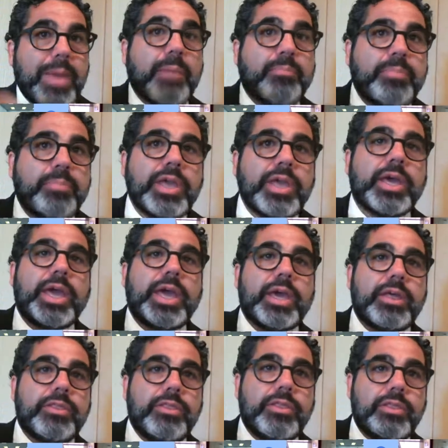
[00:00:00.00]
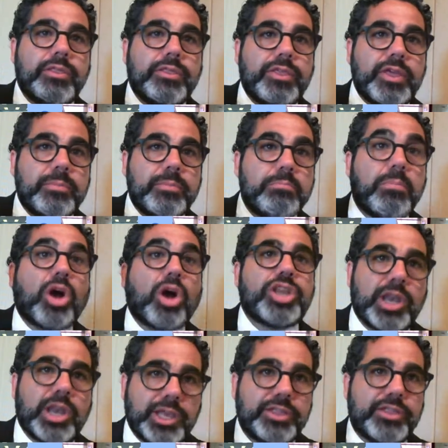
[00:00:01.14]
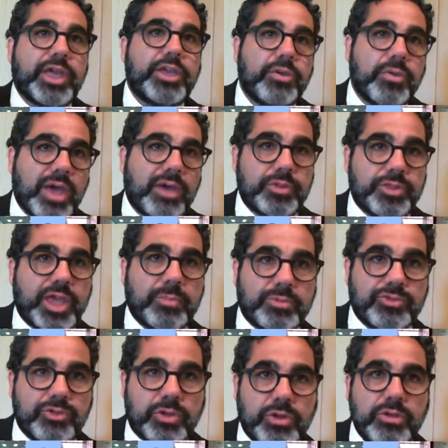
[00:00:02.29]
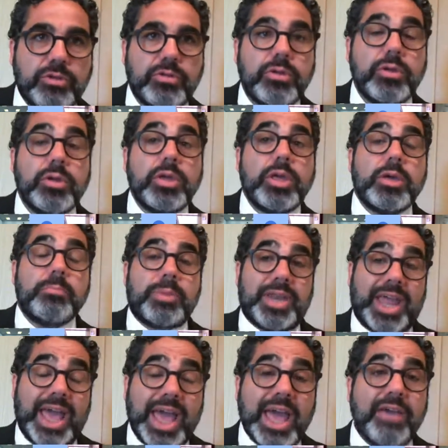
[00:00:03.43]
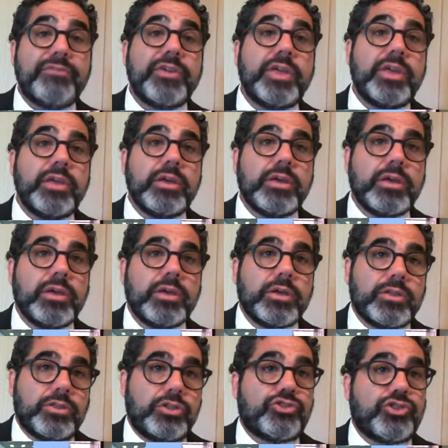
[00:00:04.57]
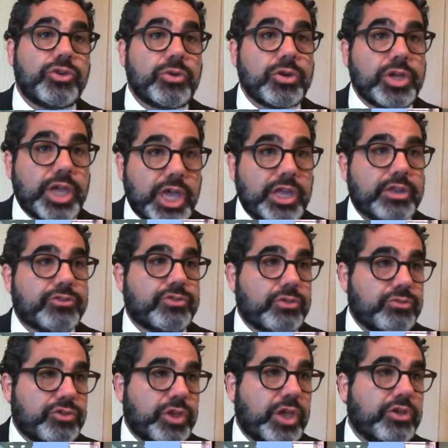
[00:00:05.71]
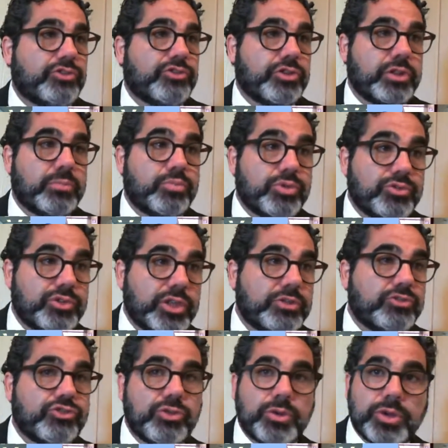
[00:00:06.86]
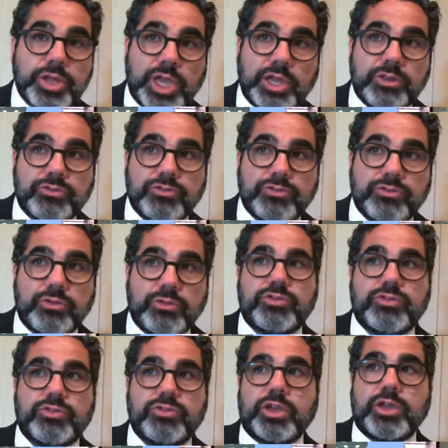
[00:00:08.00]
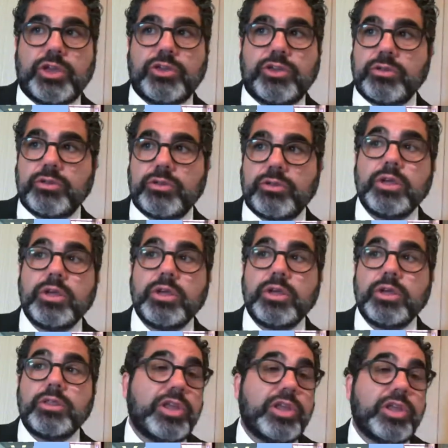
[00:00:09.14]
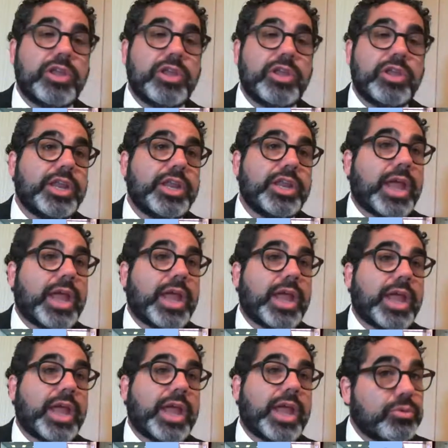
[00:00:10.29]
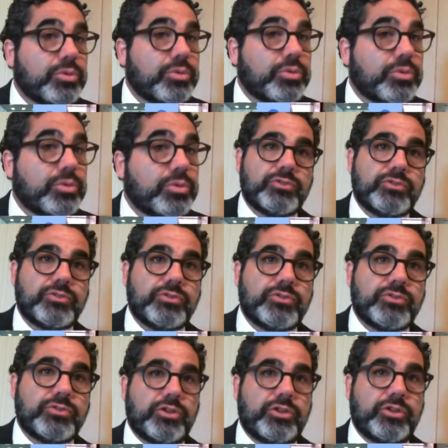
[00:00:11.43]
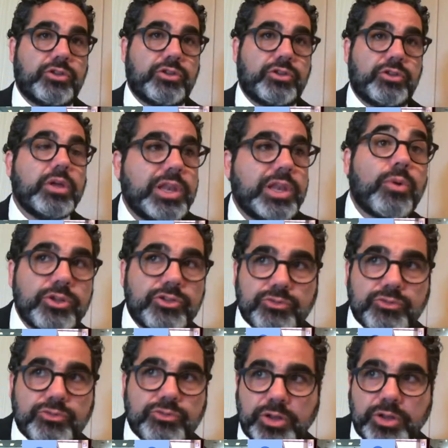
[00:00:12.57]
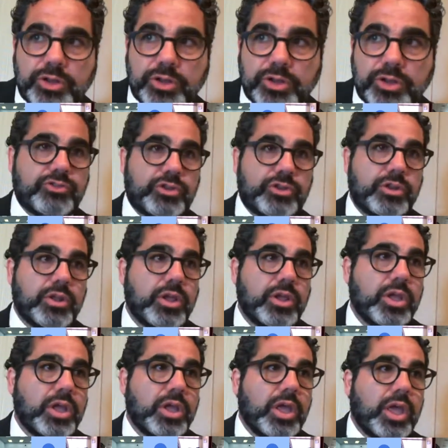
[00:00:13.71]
mapping and the modeling that you have for the Amazon. But having the Sugarcane Association, the Brazilian Sugarcane Association, the Brazilian Agribusiness Association, the Brazilian Forestry Organization,